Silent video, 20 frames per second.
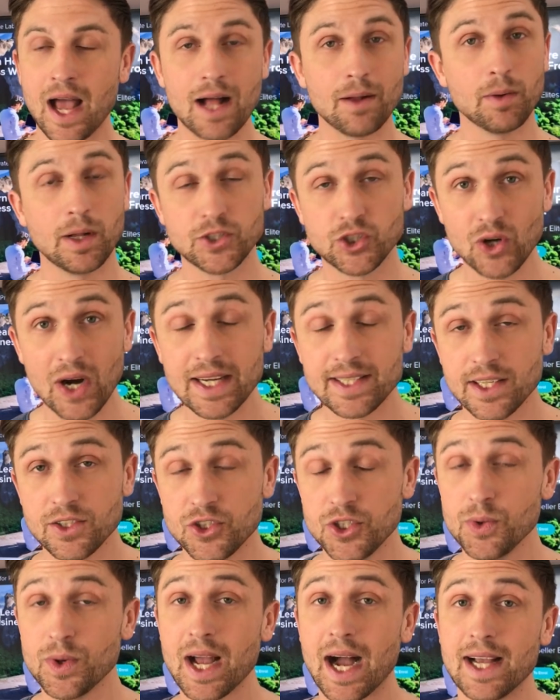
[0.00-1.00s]
I'll address it
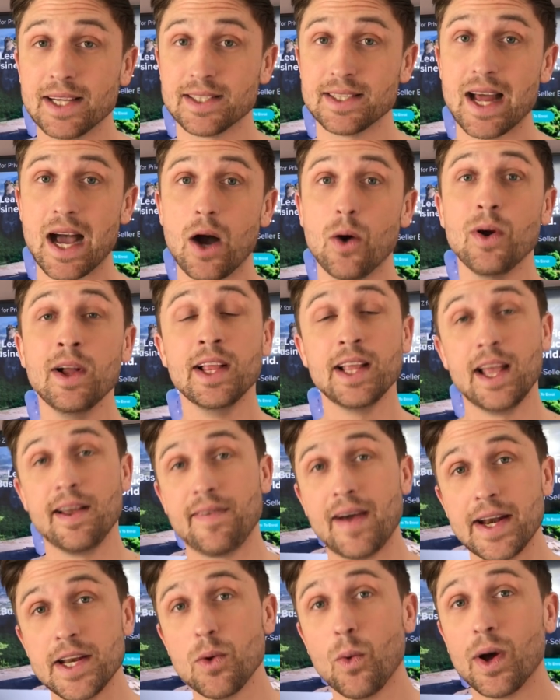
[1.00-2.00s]
to you guys now if
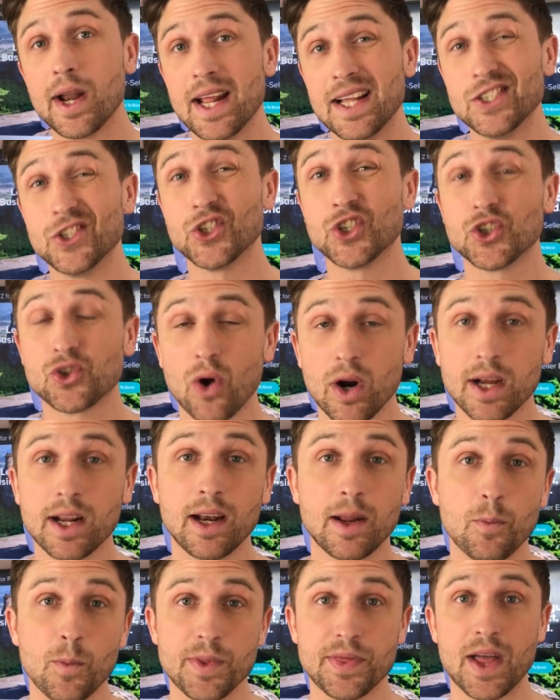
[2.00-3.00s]
anyone is
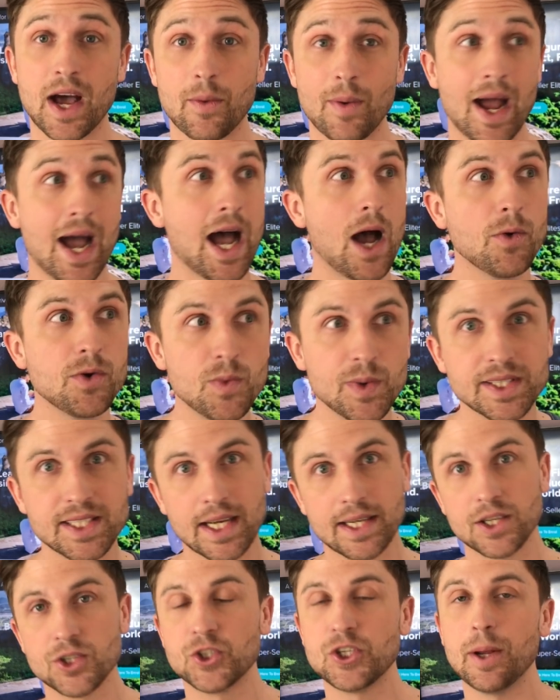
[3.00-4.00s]
struggling with that, right? How do we
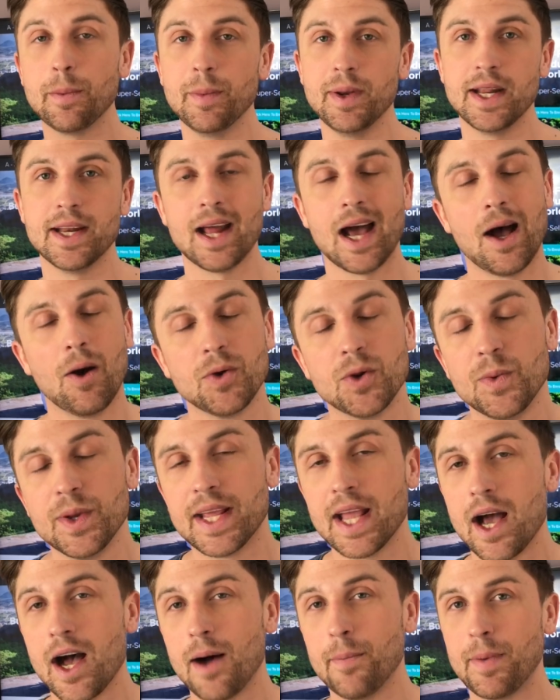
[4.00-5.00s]
send a shipment in? How do we
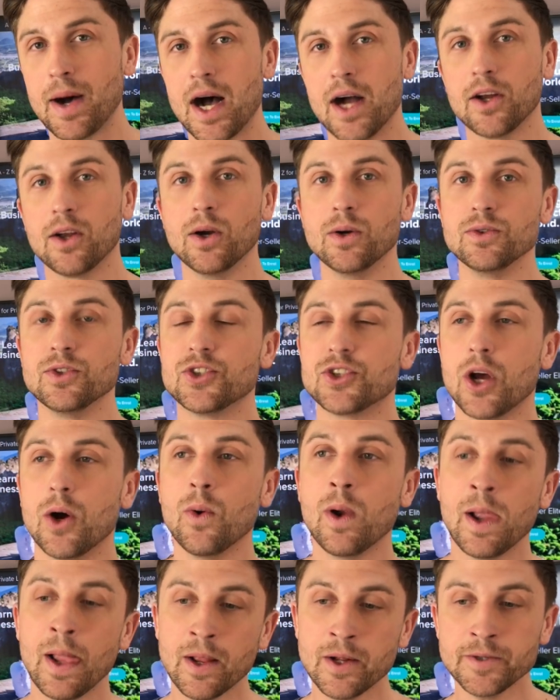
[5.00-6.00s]
get our barcode?
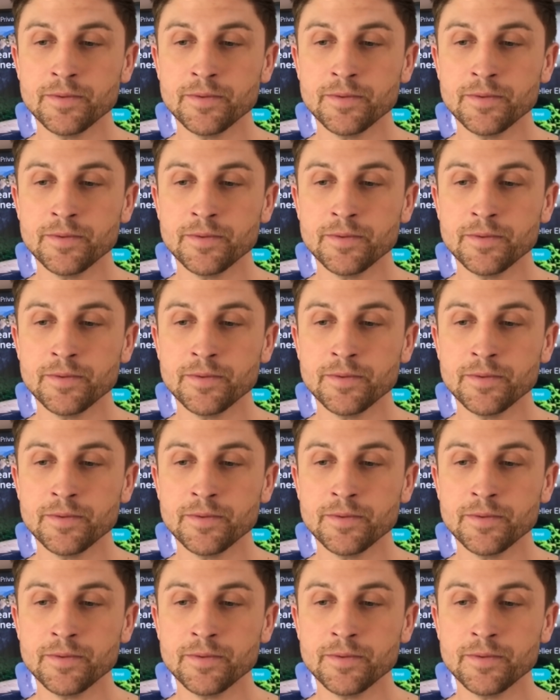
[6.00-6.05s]
So